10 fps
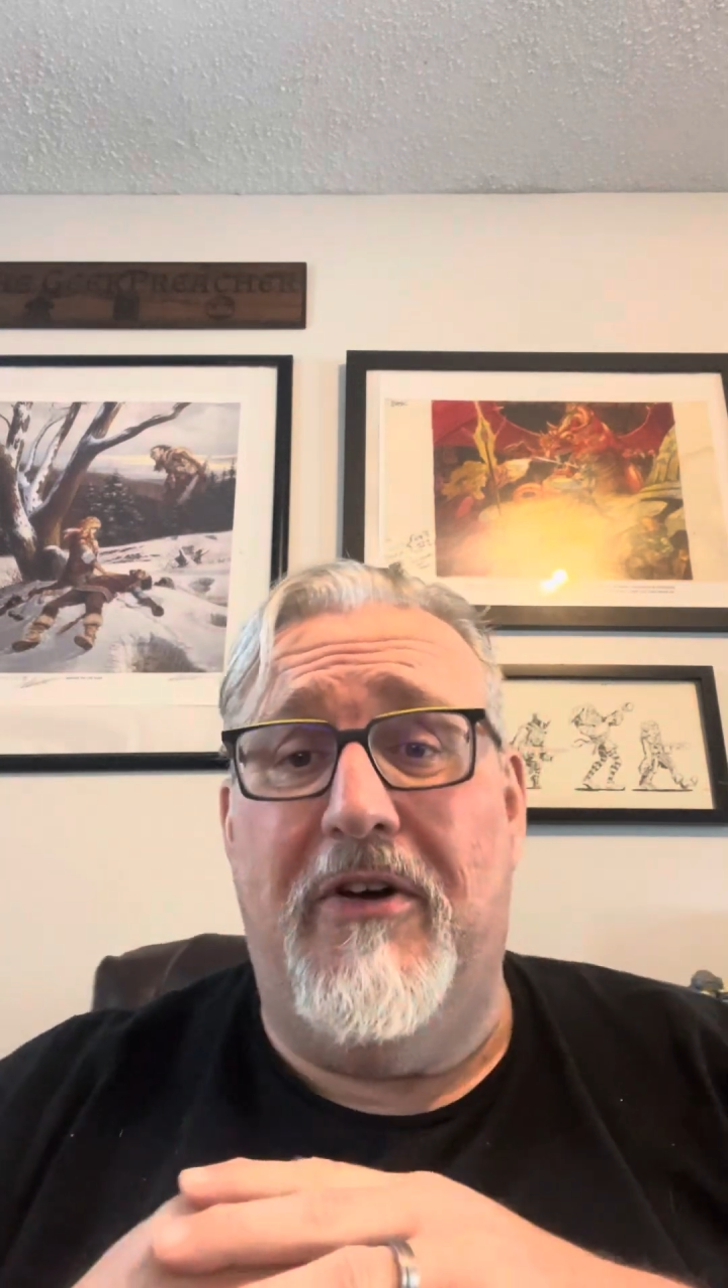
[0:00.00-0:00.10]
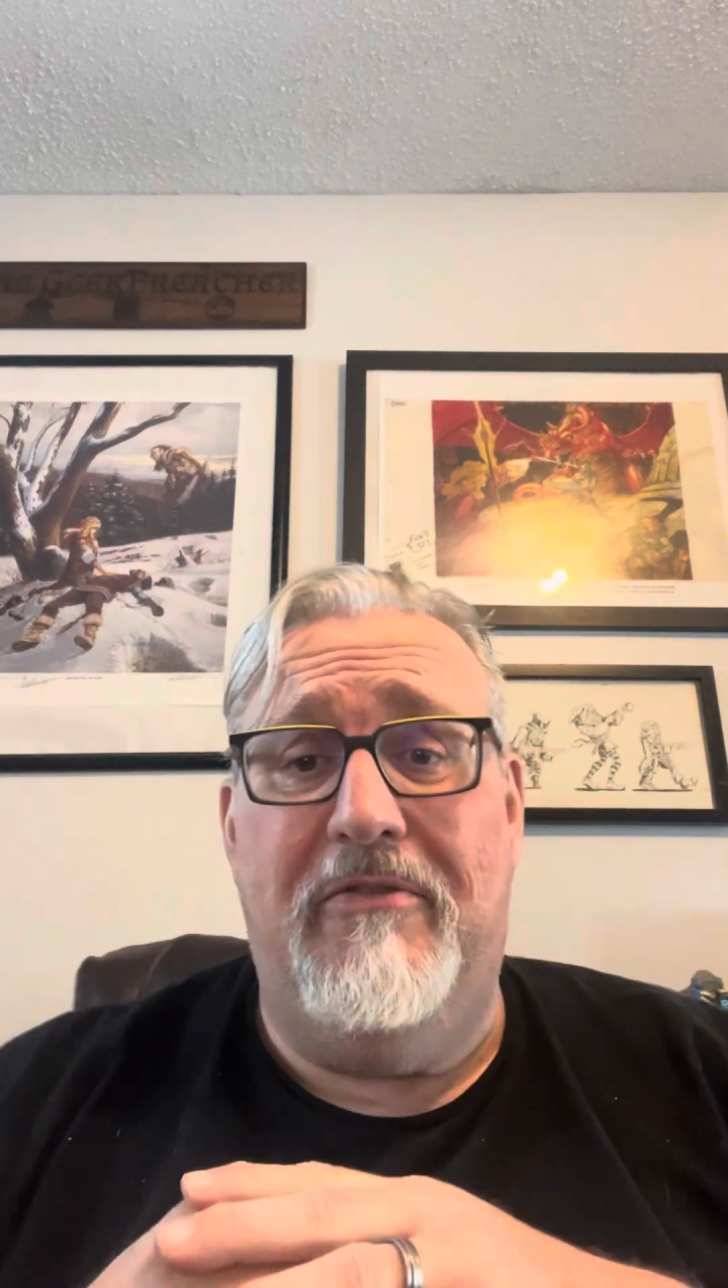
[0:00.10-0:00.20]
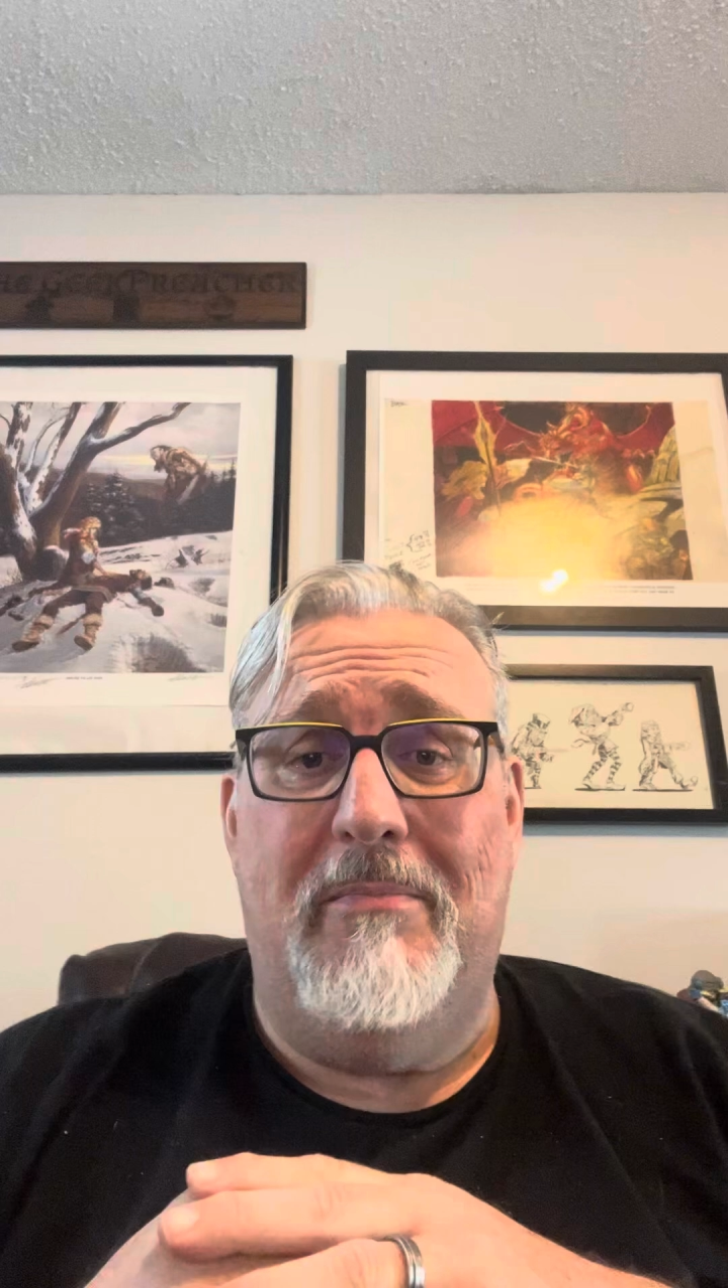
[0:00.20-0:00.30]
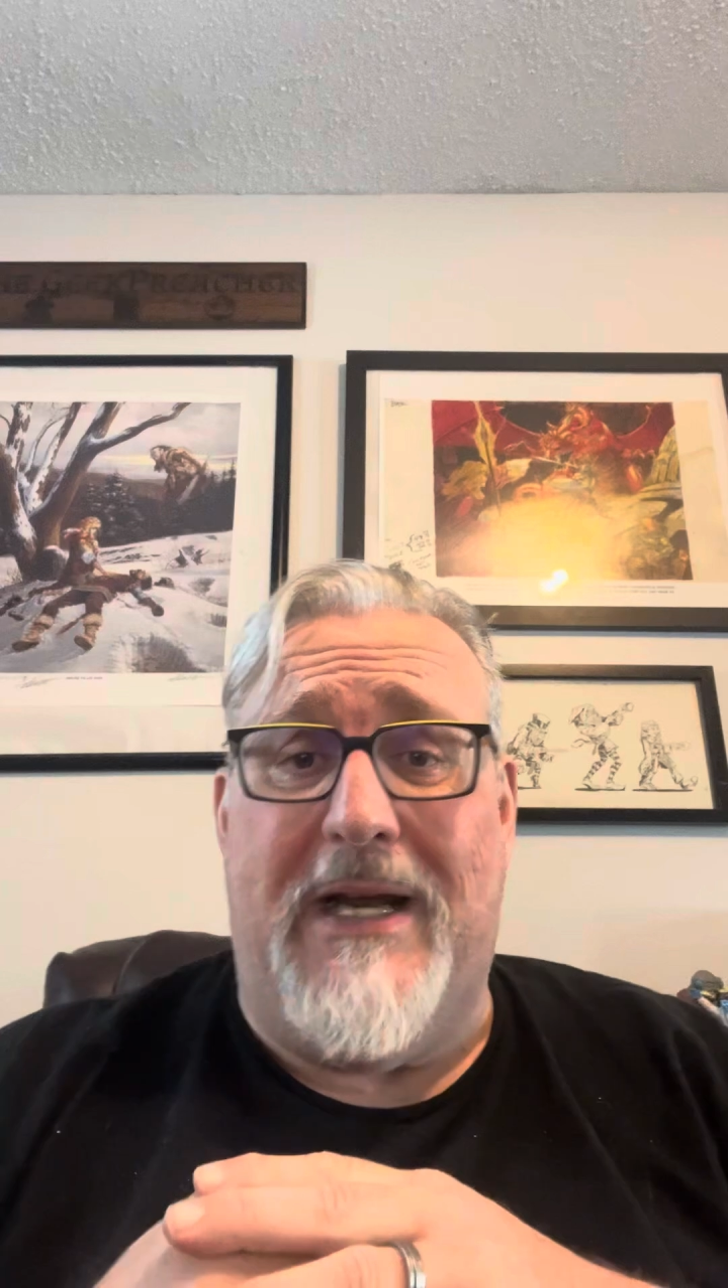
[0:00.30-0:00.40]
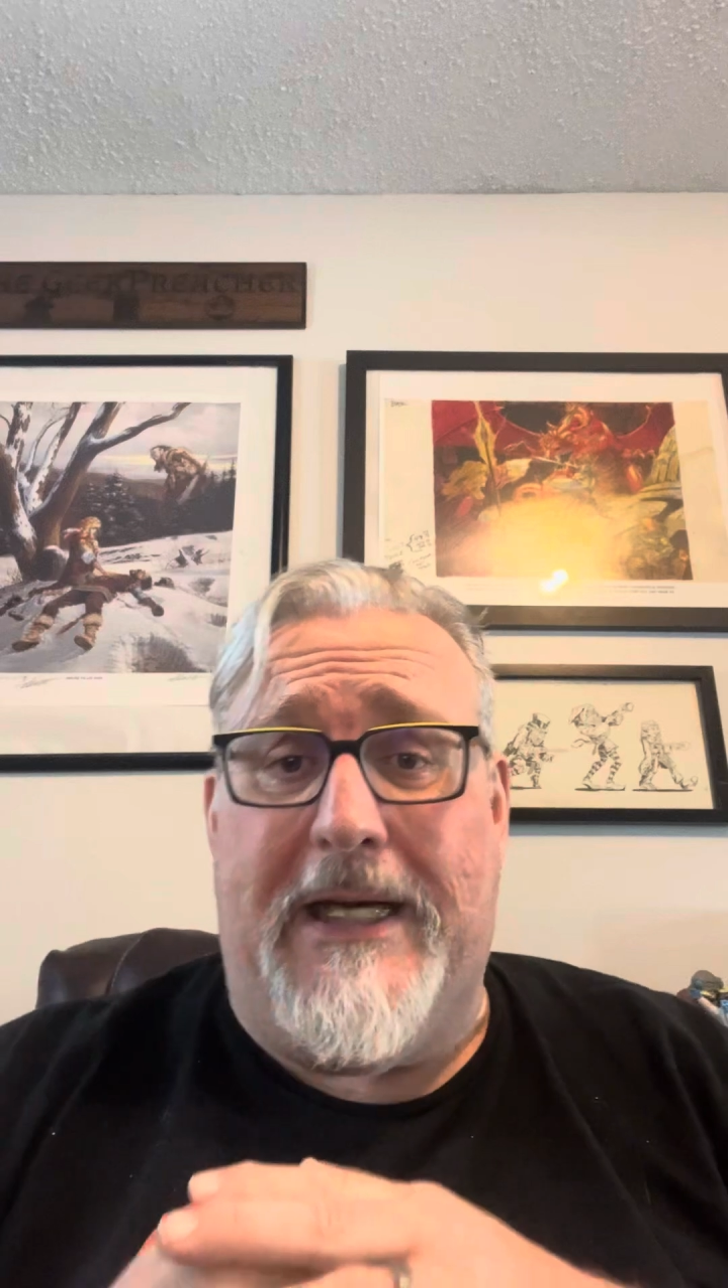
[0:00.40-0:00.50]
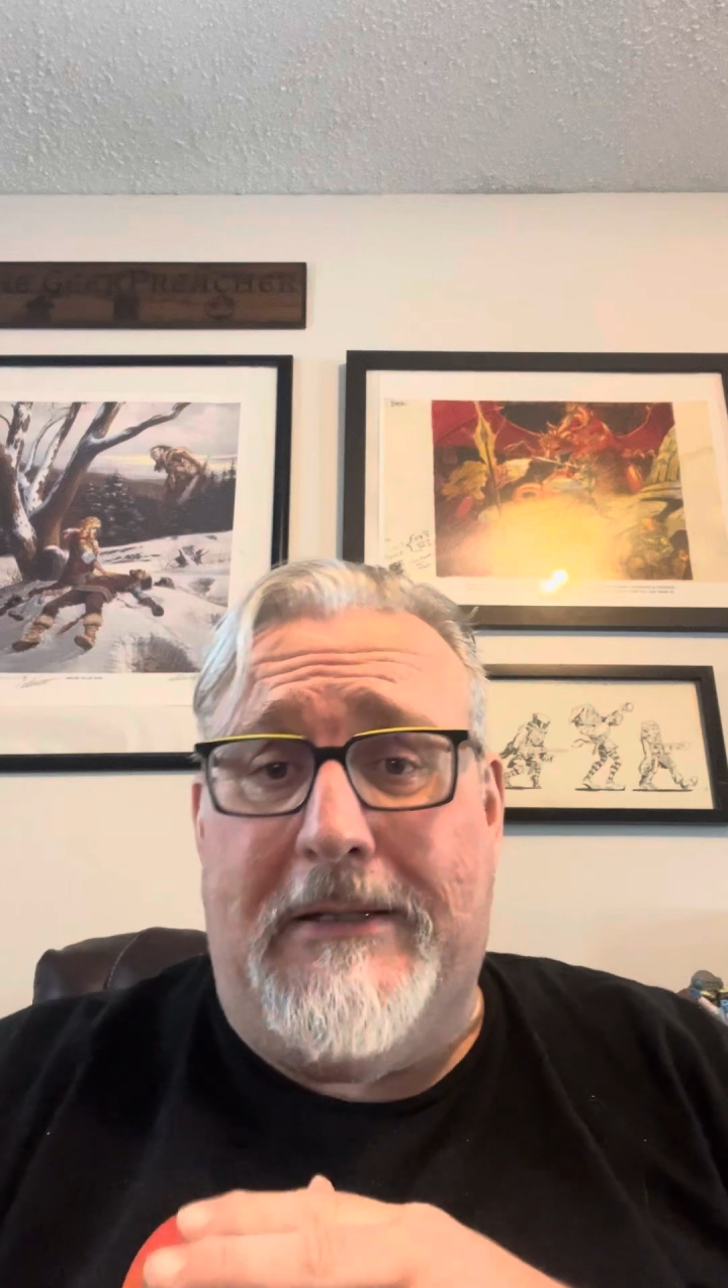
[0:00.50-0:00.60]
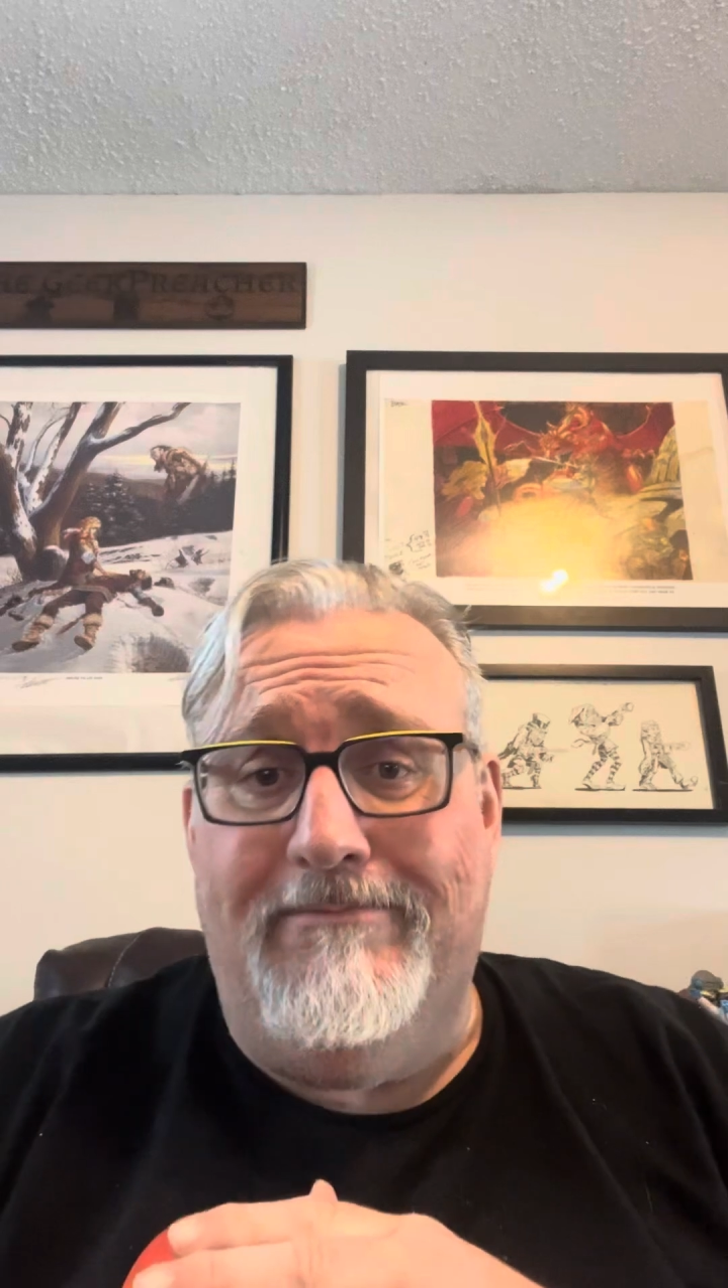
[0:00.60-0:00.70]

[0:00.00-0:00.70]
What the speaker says: of me.